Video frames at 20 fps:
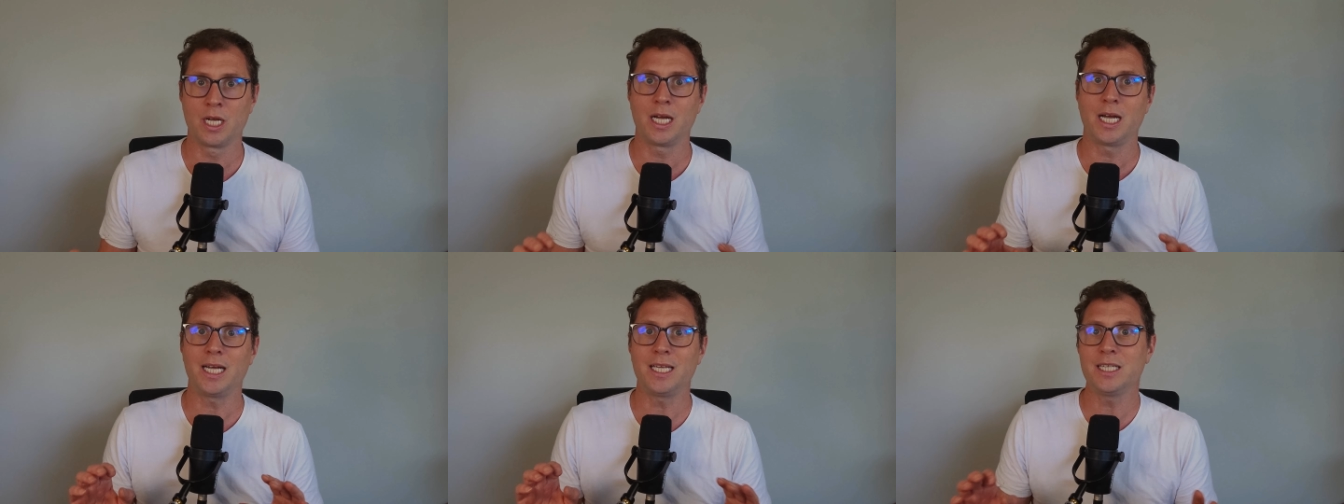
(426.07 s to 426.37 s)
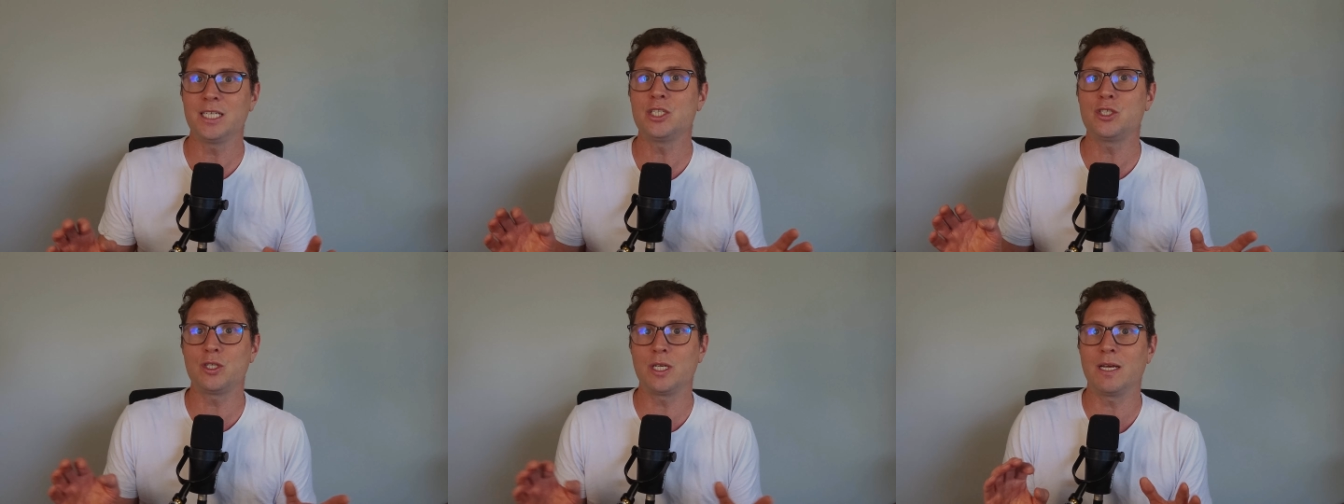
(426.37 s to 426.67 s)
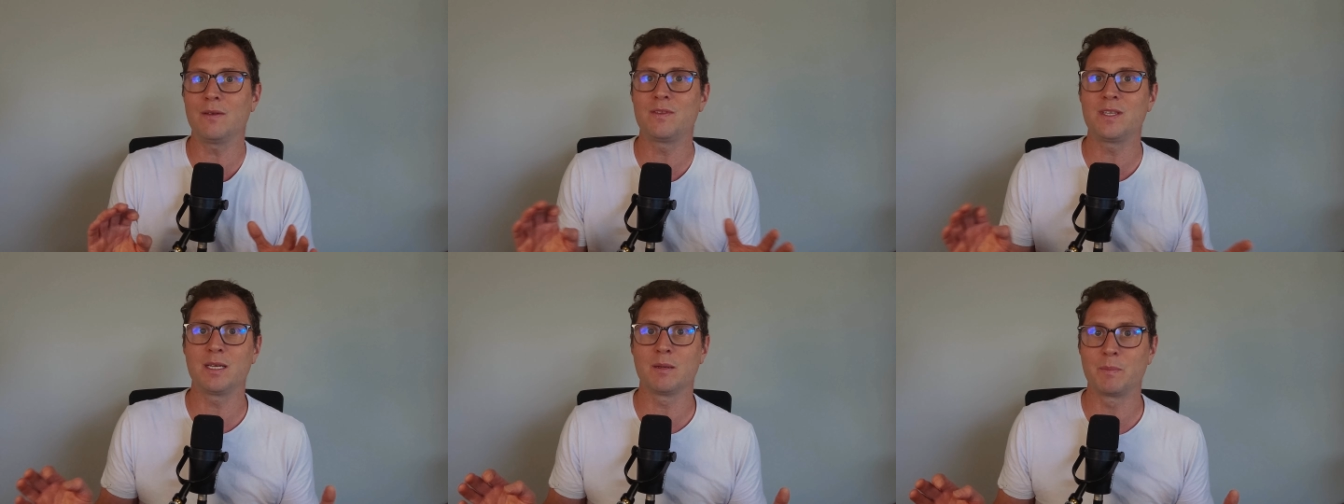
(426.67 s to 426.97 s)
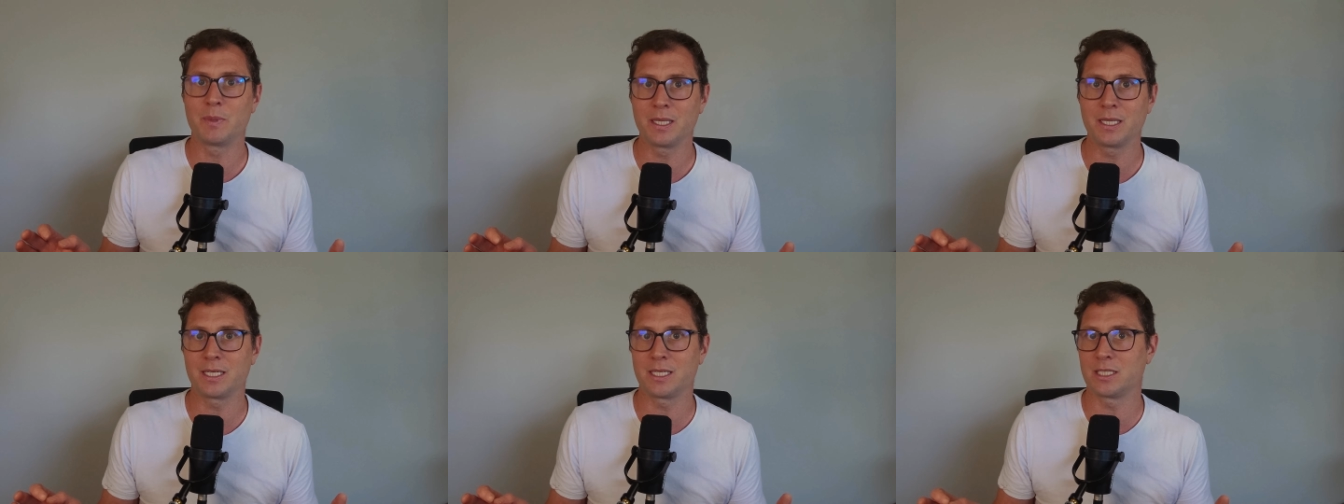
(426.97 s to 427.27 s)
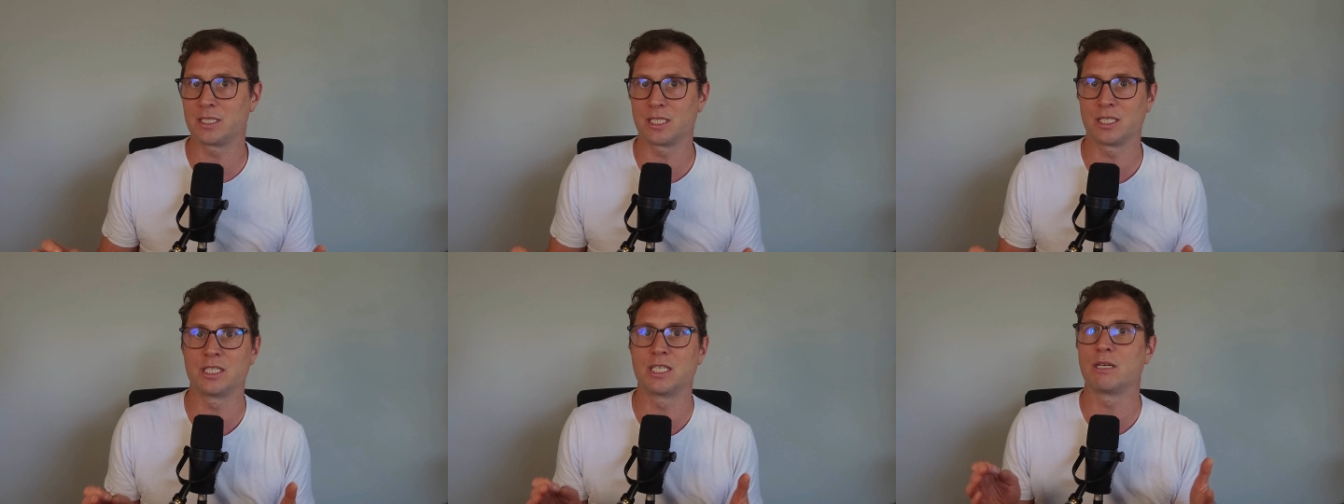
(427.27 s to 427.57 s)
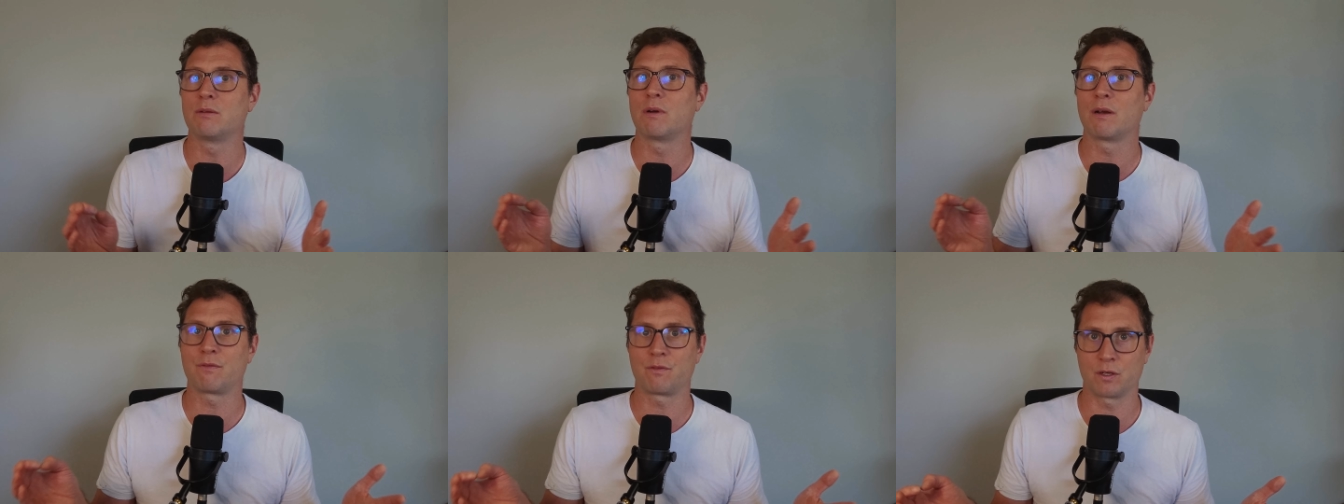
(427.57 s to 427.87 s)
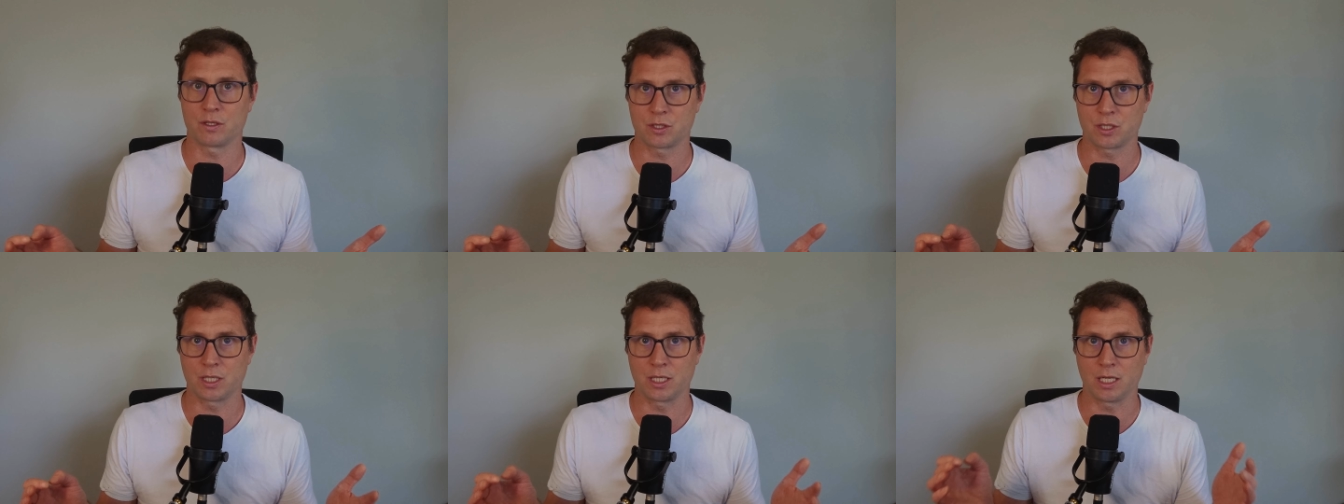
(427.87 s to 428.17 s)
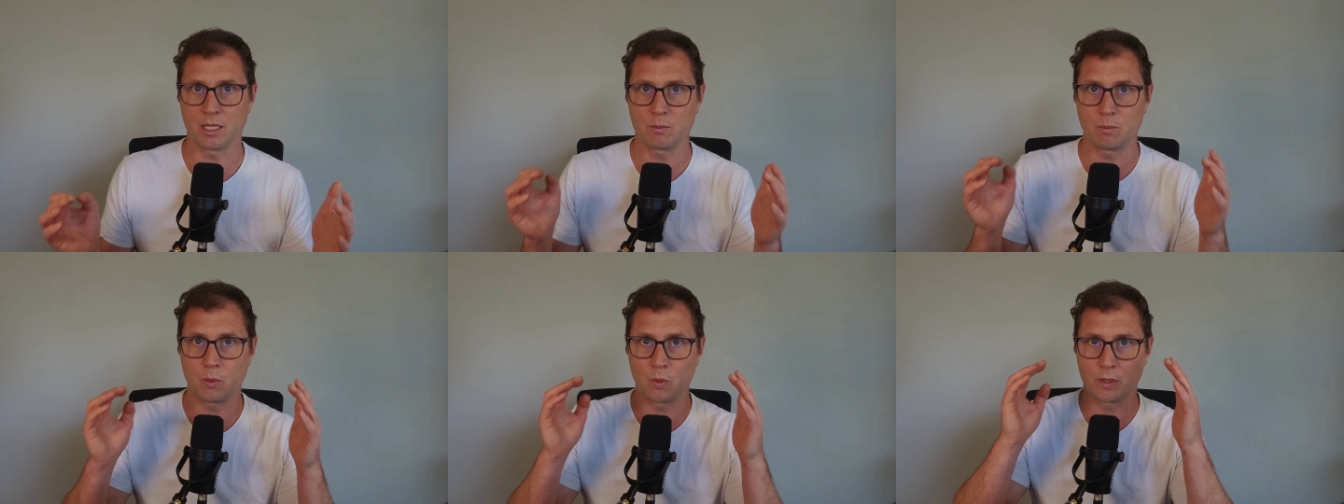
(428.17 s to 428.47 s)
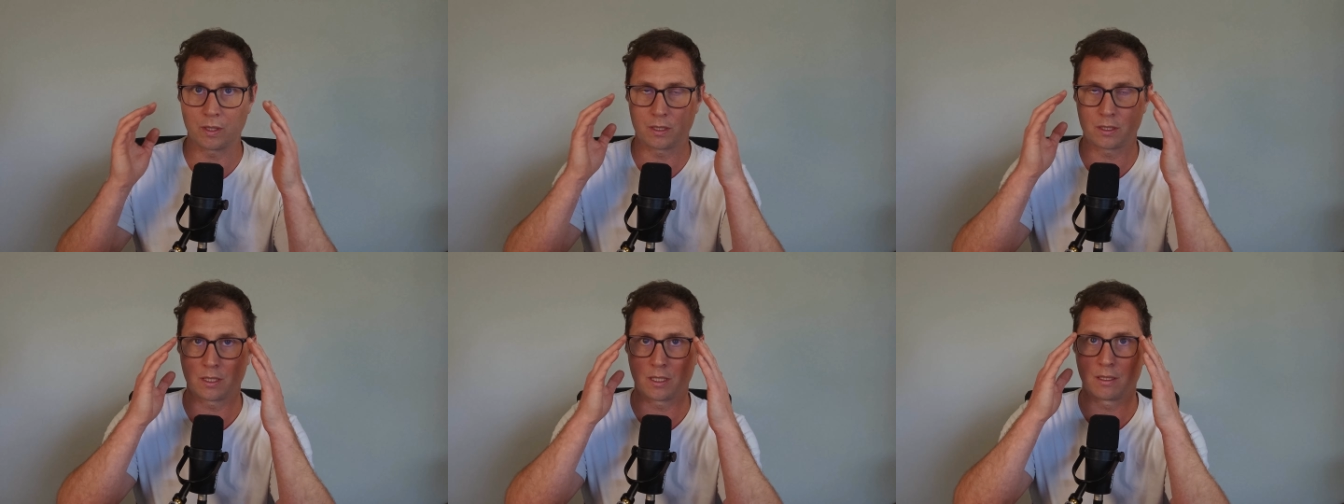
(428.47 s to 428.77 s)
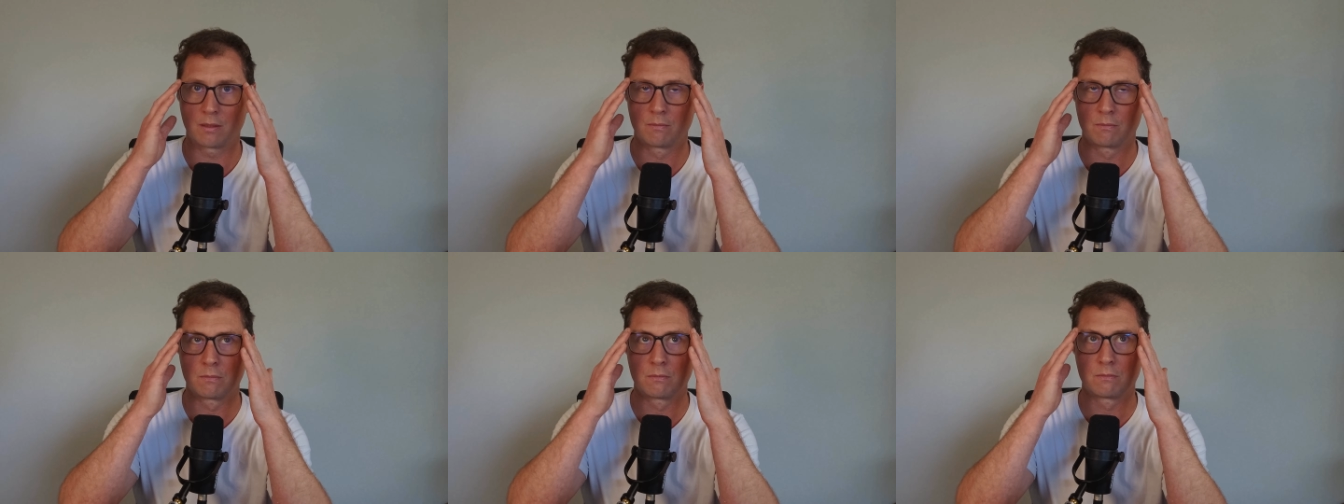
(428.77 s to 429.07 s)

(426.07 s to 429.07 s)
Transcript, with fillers: unless you have the ability to dereference a null pointer.